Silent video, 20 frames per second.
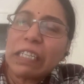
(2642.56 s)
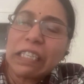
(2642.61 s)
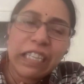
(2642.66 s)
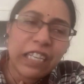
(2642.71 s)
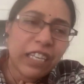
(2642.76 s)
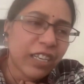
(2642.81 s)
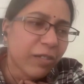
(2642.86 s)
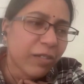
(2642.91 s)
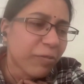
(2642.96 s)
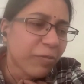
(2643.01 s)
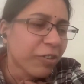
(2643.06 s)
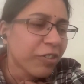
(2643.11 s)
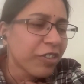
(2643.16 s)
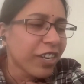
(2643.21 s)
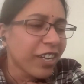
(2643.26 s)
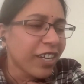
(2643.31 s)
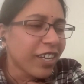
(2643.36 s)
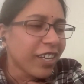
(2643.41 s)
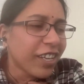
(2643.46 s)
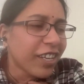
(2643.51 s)
think about.
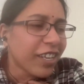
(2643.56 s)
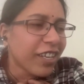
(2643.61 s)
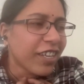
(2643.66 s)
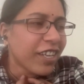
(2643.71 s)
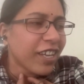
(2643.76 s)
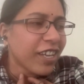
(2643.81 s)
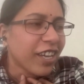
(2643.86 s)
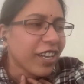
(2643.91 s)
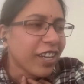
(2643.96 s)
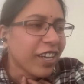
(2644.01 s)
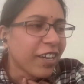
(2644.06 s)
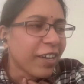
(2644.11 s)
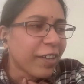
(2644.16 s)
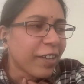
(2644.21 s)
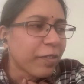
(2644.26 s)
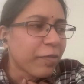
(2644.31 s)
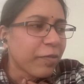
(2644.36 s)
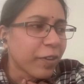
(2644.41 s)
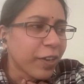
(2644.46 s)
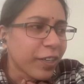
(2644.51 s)

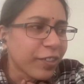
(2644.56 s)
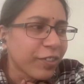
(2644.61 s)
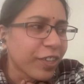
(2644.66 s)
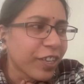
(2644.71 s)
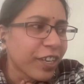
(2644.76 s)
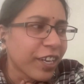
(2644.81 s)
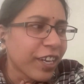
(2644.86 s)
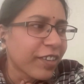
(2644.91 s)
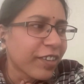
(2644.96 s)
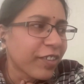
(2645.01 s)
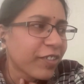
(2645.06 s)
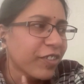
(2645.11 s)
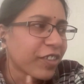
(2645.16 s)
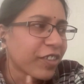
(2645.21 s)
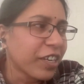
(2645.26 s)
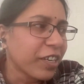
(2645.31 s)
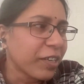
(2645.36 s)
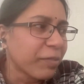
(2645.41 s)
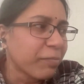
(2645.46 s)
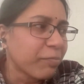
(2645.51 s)
The first thing is,
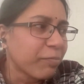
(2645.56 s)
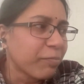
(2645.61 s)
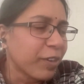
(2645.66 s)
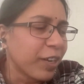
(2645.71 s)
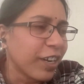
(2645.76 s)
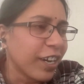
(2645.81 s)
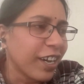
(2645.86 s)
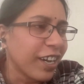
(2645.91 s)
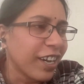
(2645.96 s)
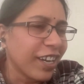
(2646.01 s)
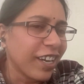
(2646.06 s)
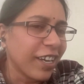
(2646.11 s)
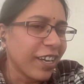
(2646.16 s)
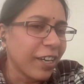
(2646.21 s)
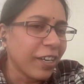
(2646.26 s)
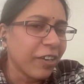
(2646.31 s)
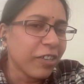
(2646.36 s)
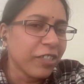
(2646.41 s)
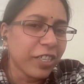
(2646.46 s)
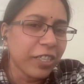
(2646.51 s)

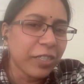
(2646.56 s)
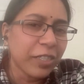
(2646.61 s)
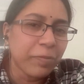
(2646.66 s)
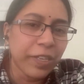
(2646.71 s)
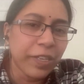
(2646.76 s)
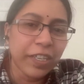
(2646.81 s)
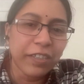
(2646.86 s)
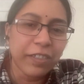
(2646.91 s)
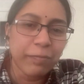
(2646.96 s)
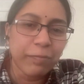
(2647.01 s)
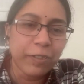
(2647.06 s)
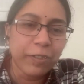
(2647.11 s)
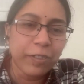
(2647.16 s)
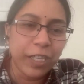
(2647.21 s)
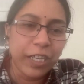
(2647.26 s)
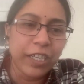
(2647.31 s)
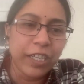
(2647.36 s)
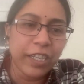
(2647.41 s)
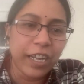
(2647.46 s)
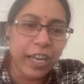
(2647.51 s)
just being
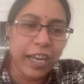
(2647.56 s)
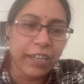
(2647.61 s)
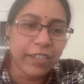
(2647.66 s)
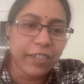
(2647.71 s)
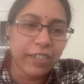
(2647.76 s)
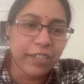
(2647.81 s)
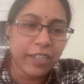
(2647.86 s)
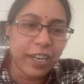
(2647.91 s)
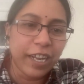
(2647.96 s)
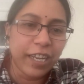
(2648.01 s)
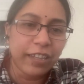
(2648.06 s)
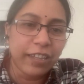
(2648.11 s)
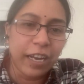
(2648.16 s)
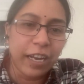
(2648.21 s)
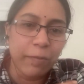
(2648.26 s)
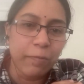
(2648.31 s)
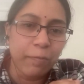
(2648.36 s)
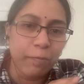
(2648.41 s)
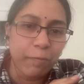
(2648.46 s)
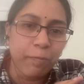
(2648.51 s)
seen as like
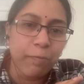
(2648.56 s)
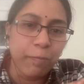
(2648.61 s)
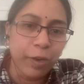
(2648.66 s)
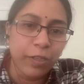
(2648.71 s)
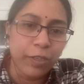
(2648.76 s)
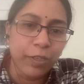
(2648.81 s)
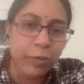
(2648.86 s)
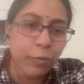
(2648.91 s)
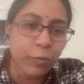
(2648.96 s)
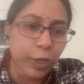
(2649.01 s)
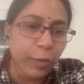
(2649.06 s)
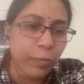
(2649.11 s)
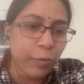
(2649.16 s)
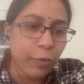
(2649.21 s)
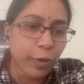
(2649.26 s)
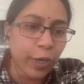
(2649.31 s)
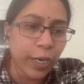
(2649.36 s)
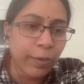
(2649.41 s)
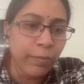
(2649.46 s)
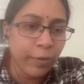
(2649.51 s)
that person who can
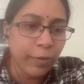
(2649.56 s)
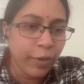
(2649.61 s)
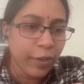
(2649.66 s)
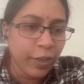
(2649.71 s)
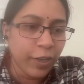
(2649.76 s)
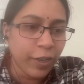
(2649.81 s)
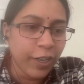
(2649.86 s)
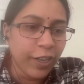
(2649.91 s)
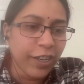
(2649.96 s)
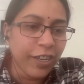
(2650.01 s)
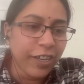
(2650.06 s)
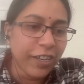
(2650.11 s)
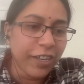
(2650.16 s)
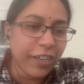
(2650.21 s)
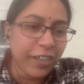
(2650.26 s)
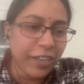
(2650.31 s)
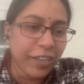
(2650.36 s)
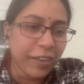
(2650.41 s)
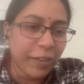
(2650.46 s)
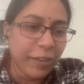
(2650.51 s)
program
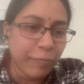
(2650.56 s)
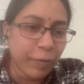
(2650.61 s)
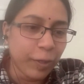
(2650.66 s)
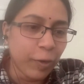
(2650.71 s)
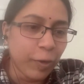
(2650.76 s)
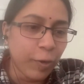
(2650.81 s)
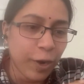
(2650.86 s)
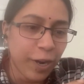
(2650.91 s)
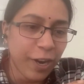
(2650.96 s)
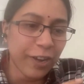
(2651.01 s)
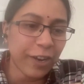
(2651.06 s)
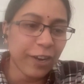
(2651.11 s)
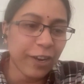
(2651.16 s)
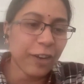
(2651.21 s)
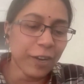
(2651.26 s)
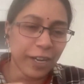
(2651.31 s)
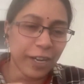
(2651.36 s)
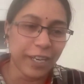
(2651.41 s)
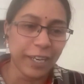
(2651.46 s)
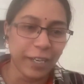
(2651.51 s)
without,
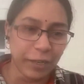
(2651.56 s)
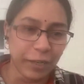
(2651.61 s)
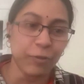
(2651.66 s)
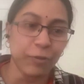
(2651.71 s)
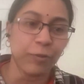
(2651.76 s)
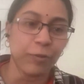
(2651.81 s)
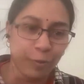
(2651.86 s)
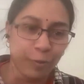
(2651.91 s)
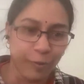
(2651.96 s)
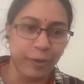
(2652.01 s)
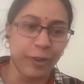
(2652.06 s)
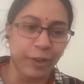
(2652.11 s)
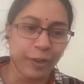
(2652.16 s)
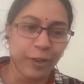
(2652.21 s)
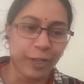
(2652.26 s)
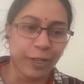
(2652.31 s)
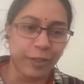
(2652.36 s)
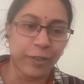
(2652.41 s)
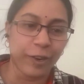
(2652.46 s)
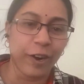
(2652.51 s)
any new,
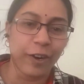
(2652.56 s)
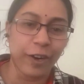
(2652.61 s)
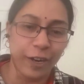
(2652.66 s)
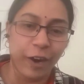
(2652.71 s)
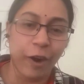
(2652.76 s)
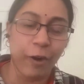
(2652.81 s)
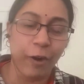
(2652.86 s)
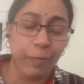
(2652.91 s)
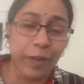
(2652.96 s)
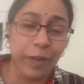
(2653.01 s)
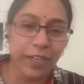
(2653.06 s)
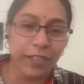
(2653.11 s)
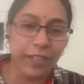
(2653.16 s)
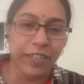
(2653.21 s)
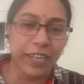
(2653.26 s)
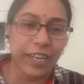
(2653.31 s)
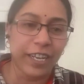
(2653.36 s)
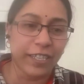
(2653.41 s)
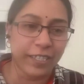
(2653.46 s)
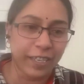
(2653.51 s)
it's not being
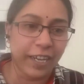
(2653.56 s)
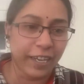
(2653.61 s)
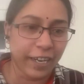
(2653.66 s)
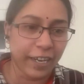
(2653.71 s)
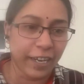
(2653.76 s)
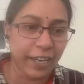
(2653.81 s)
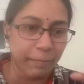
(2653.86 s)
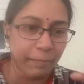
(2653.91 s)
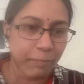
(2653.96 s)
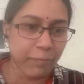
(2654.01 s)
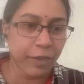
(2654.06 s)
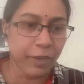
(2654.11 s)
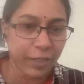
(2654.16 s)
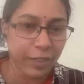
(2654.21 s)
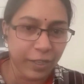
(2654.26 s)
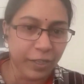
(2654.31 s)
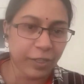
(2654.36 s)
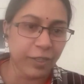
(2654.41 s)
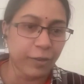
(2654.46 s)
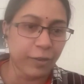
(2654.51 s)
seen as like a
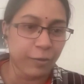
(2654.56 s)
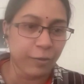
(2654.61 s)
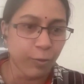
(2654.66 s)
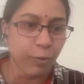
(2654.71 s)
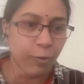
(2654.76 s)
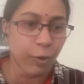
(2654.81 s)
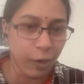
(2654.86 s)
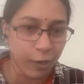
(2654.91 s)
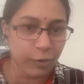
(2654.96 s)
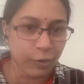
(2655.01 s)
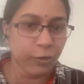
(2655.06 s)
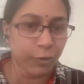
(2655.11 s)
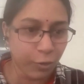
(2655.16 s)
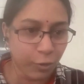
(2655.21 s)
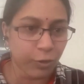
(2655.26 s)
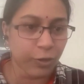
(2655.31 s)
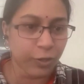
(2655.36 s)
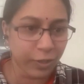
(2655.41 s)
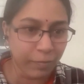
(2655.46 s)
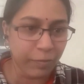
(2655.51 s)
researcher who also
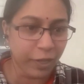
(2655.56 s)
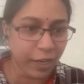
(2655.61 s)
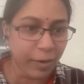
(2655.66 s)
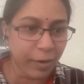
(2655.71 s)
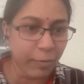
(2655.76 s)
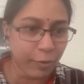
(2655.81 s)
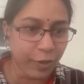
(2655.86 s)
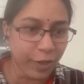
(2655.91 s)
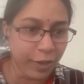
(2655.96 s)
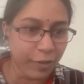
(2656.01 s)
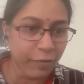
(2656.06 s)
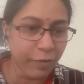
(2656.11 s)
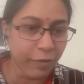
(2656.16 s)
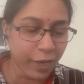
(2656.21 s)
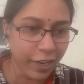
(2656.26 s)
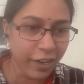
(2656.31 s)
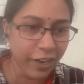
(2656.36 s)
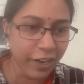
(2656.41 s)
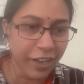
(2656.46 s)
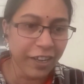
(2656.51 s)
knows something about their
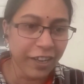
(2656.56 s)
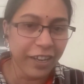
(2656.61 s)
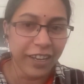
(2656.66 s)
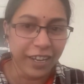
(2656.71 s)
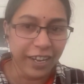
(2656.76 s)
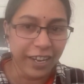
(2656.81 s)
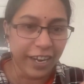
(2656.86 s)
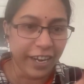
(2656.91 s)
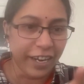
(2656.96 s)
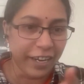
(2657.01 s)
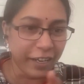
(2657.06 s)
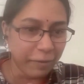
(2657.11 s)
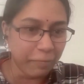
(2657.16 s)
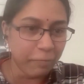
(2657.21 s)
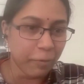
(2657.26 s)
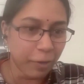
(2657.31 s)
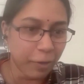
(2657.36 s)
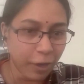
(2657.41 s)
field and,